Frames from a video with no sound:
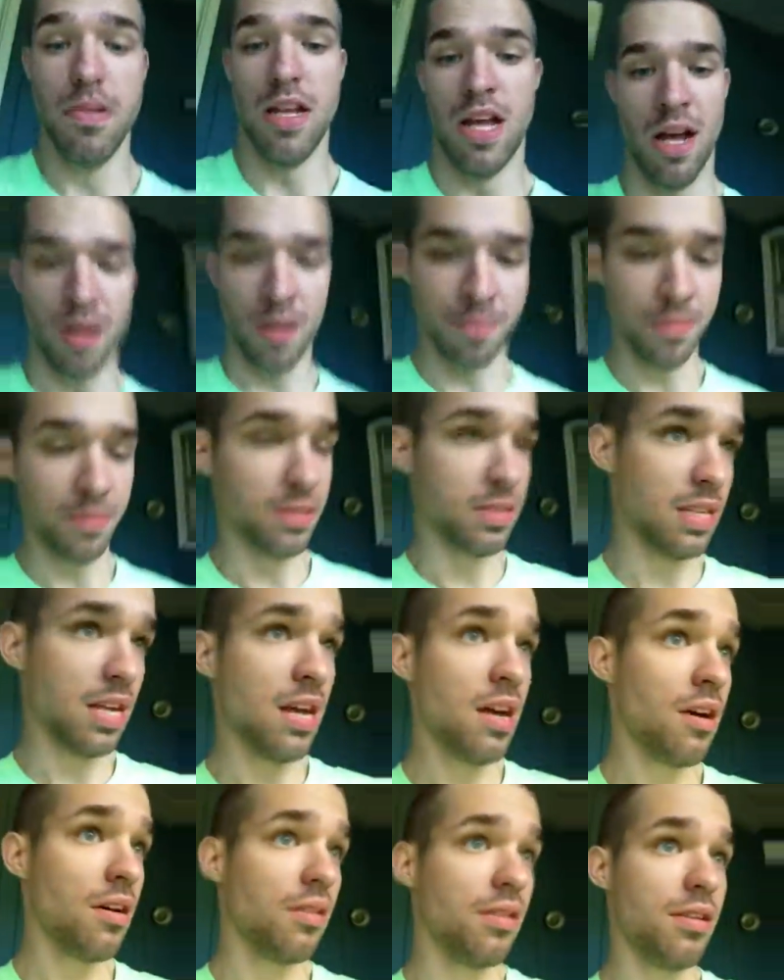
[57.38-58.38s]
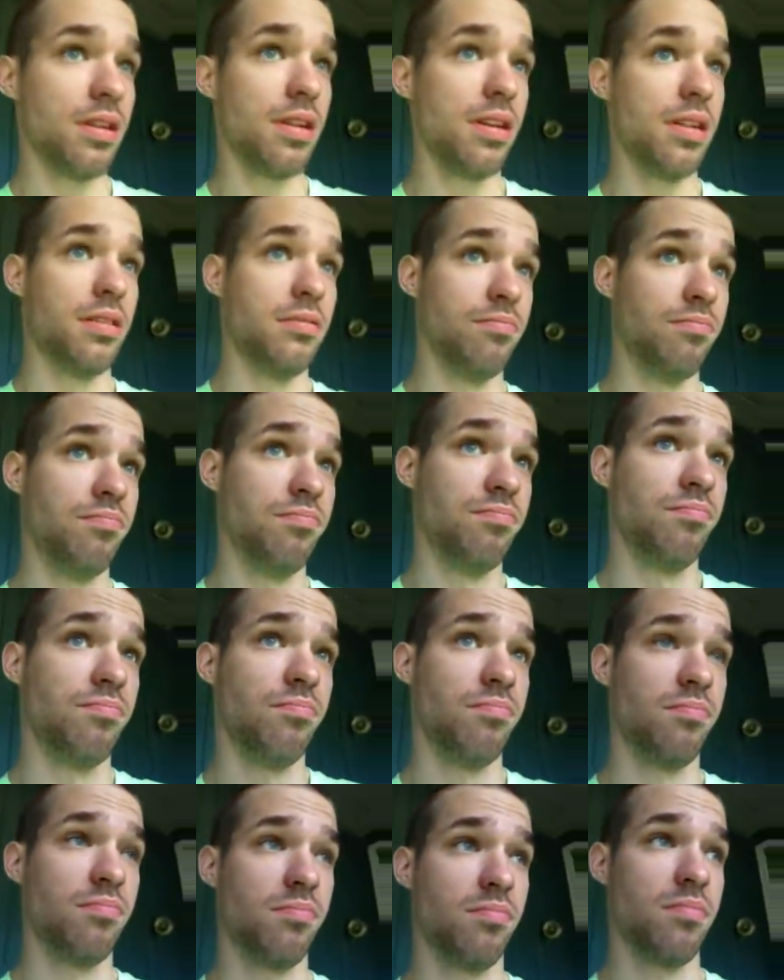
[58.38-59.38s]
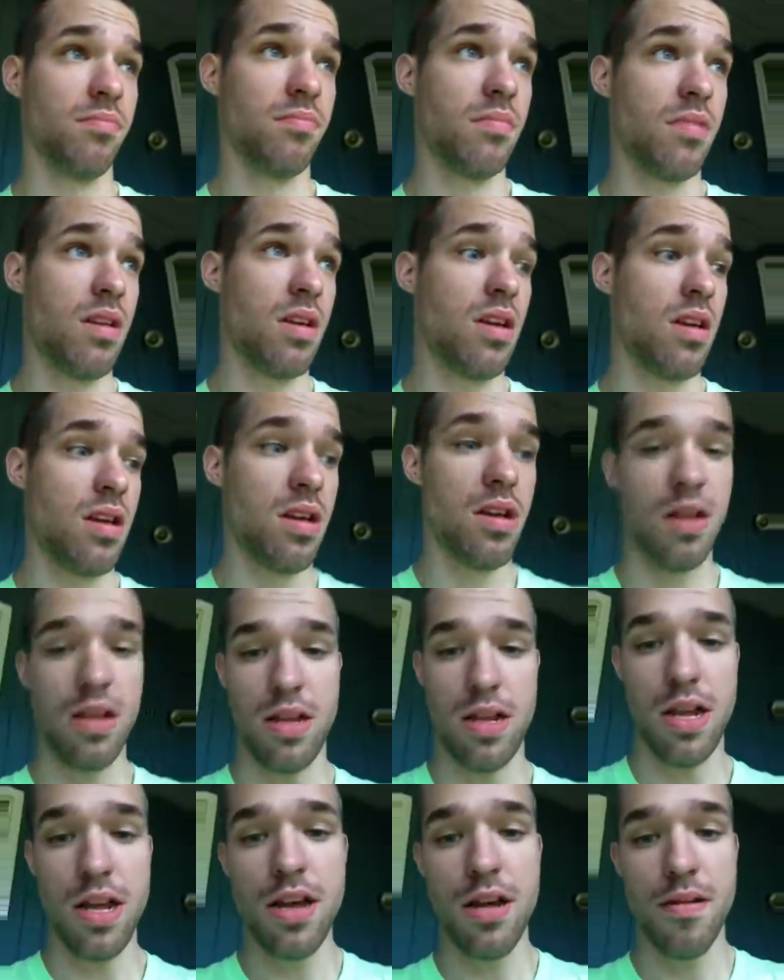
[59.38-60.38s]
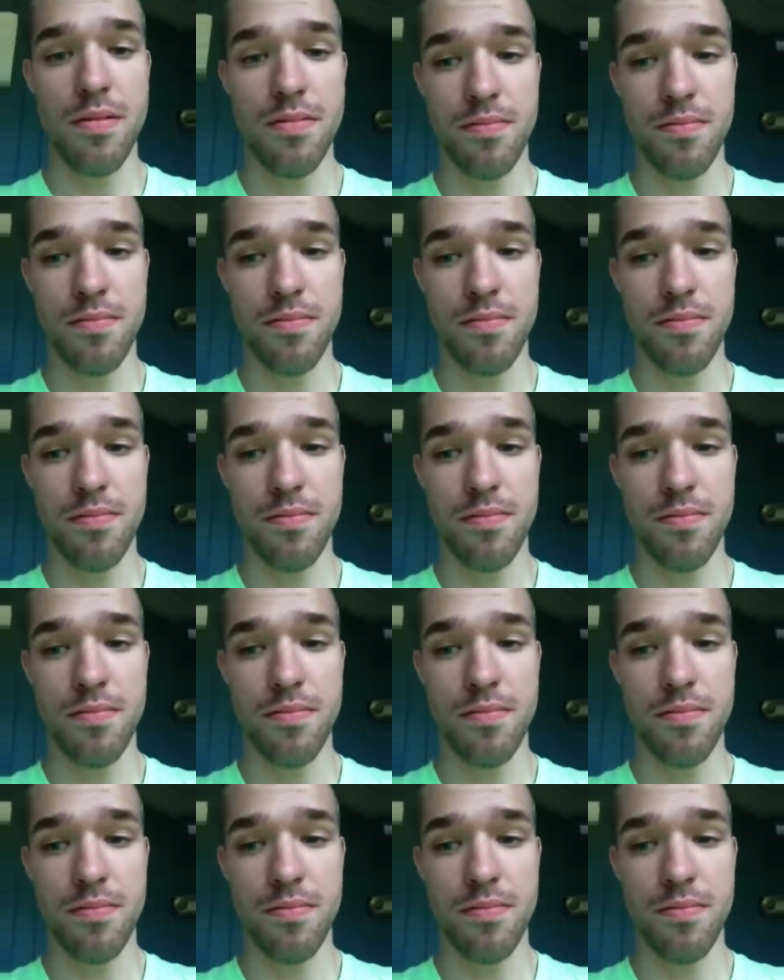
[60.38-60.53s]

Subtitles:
help us out, and yeah,